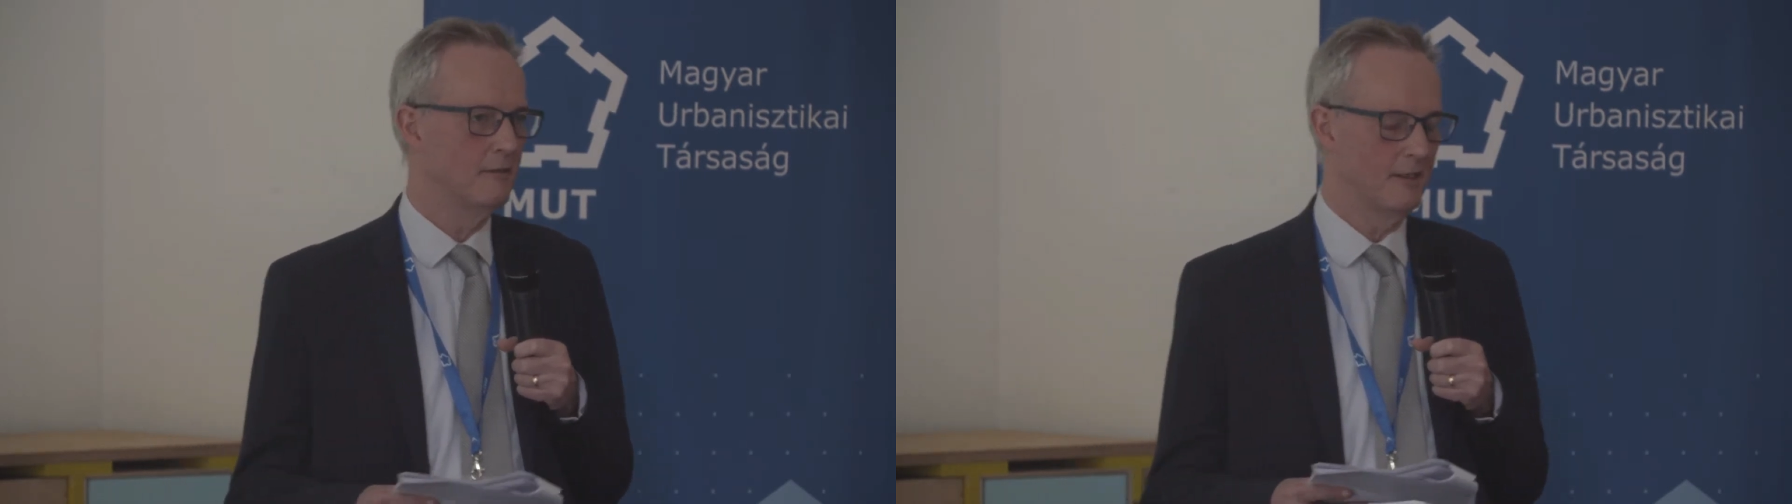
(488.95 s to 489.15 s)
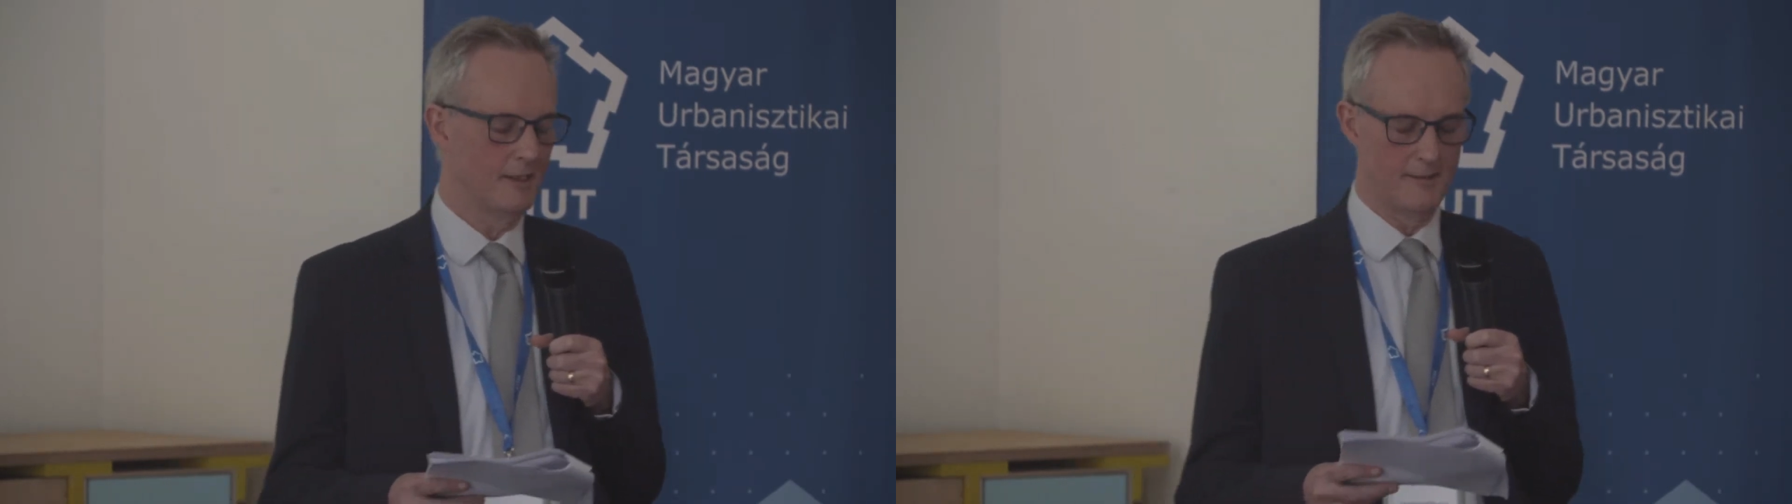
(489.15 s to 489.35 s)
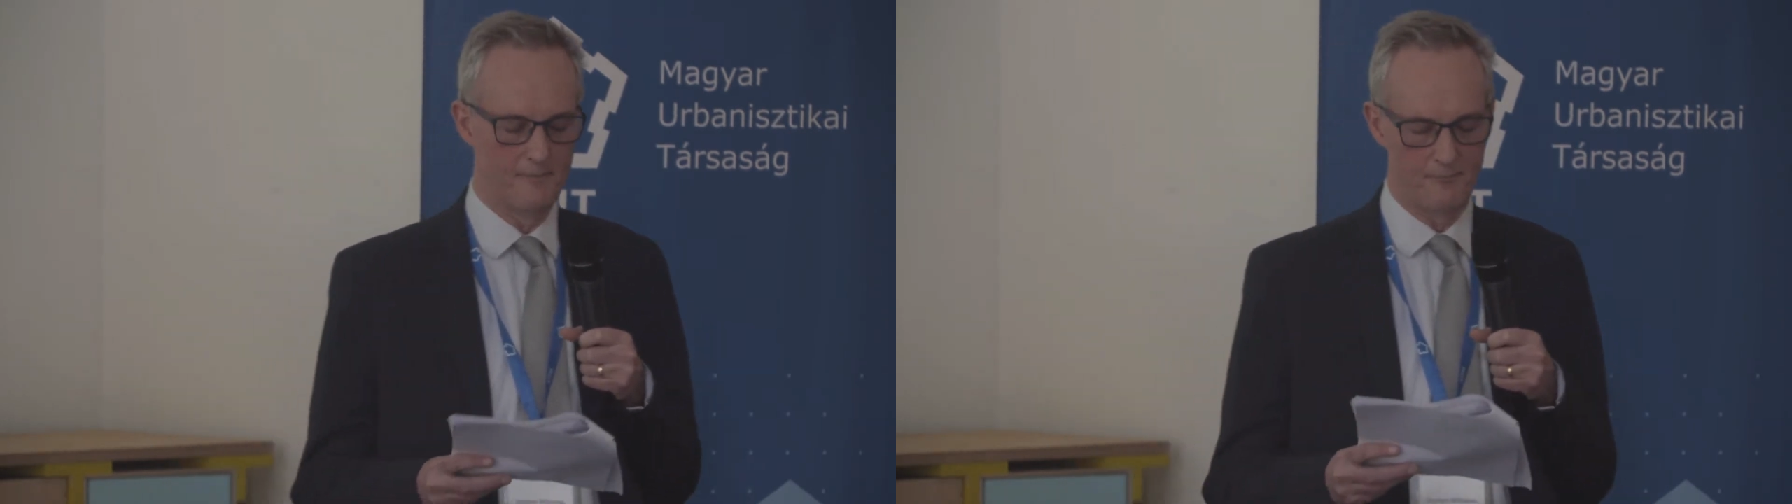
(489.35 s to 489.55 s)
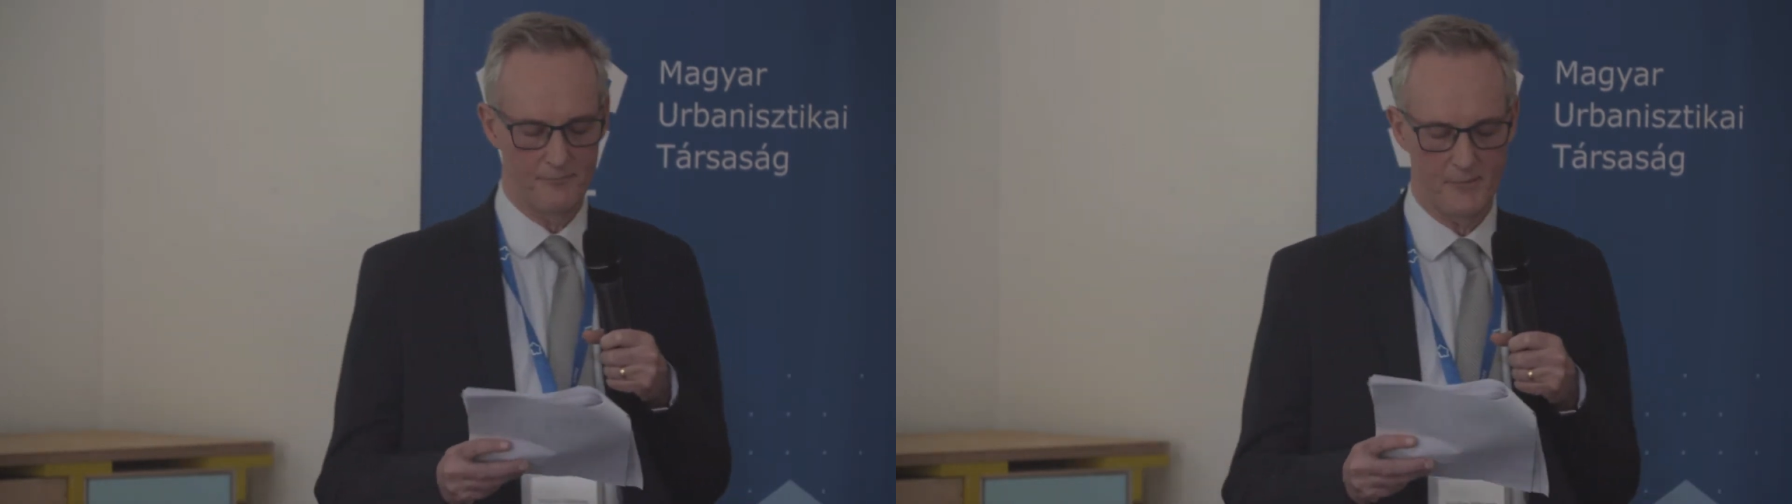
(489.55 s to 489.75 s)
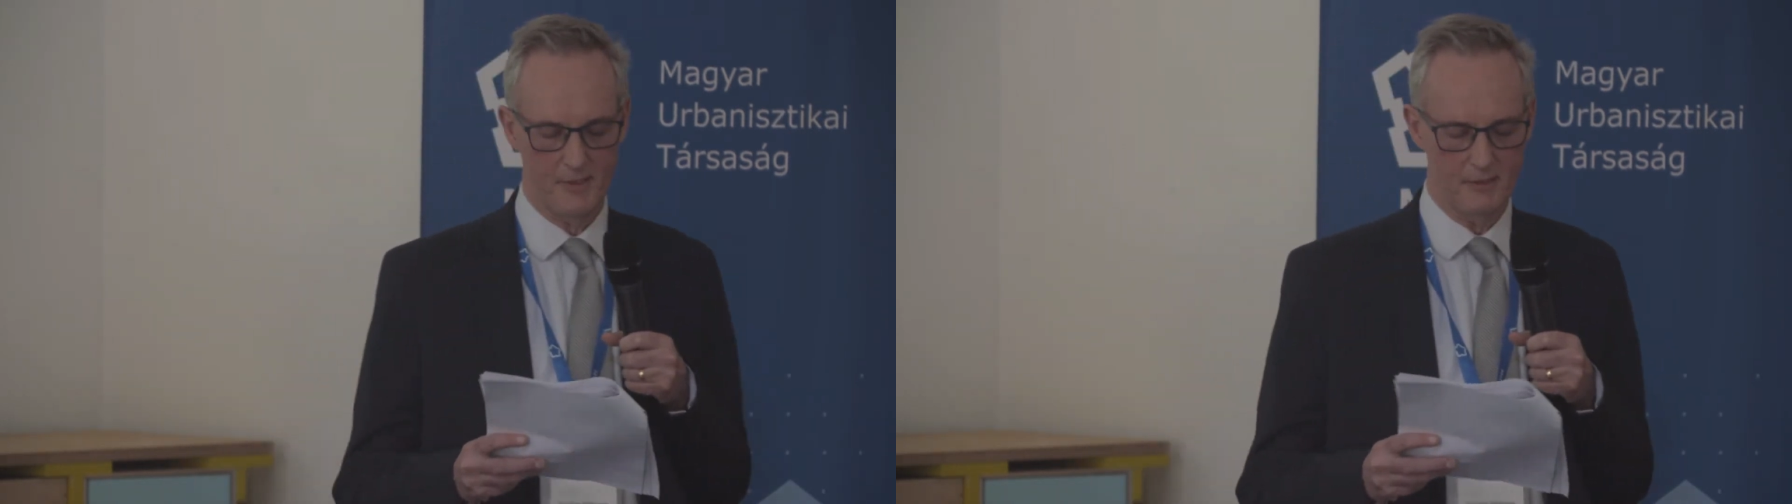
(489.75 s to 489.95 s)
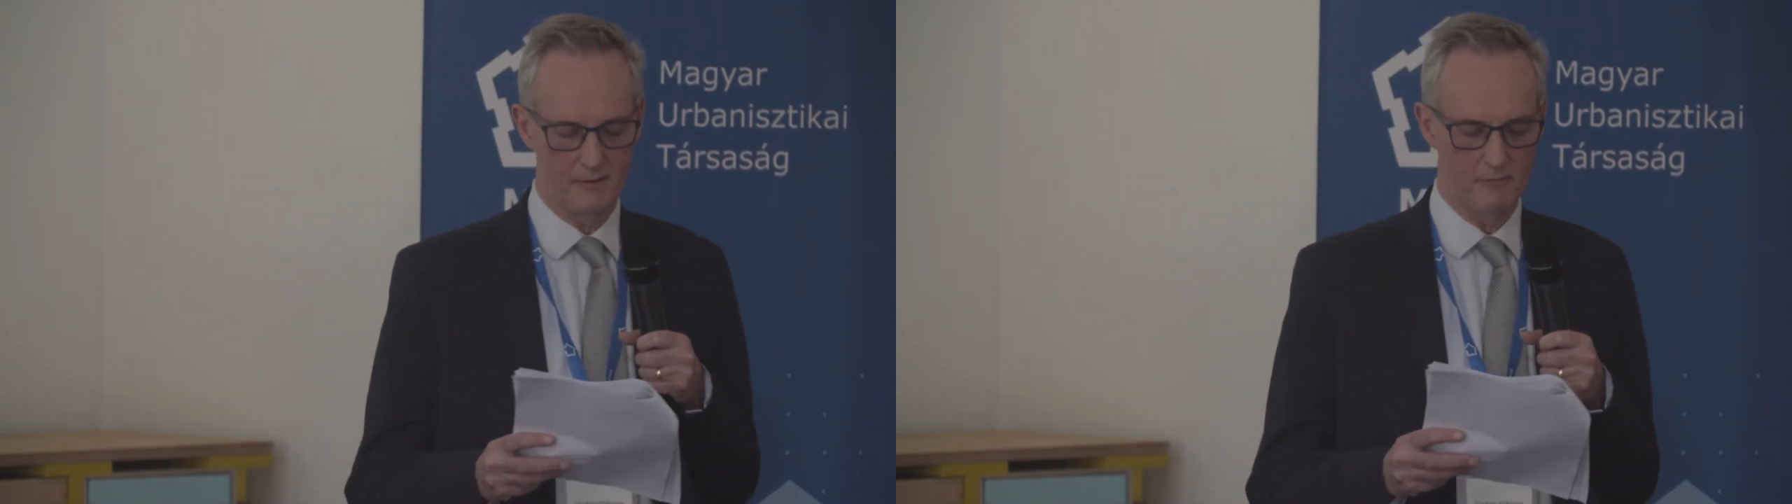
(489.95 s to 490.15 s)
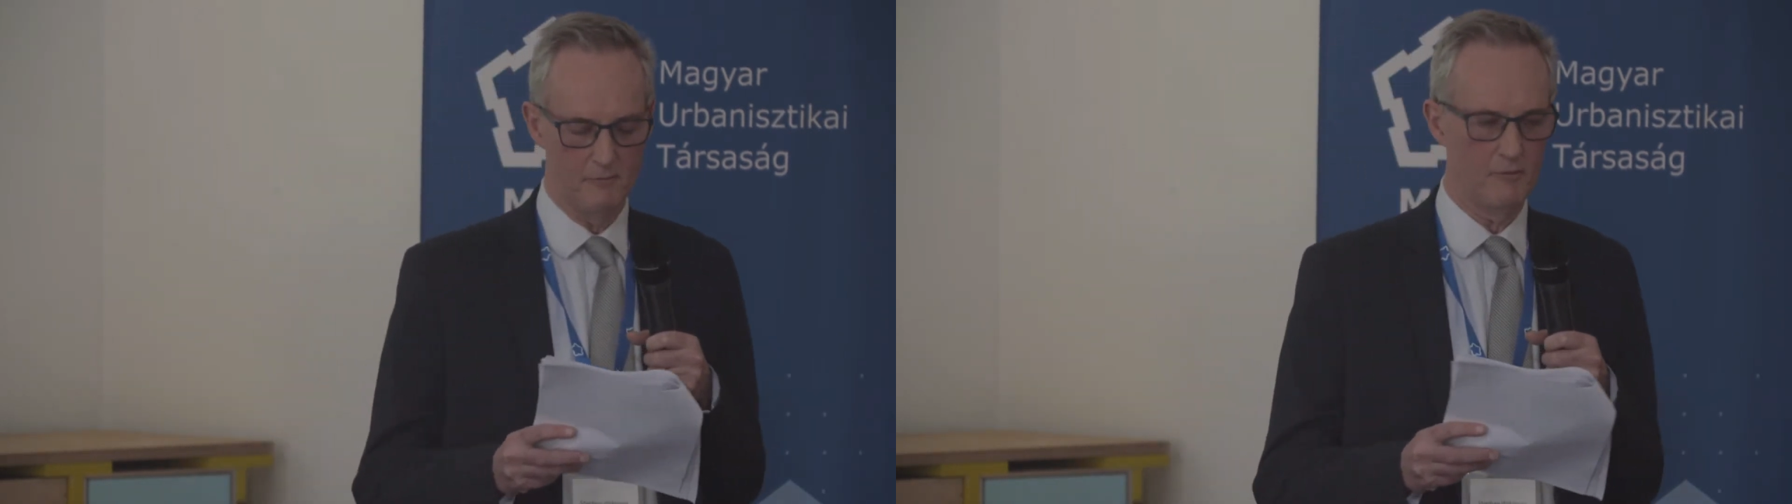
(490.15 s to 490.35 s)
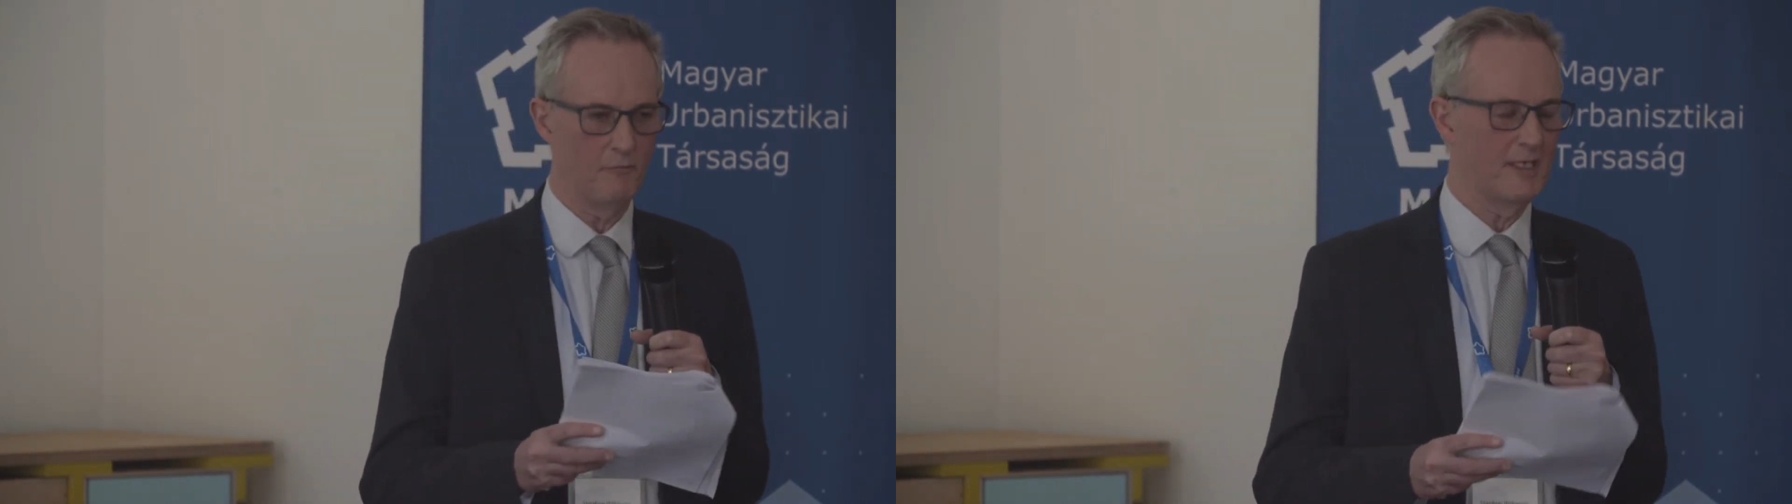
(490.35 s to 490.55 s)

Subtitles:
what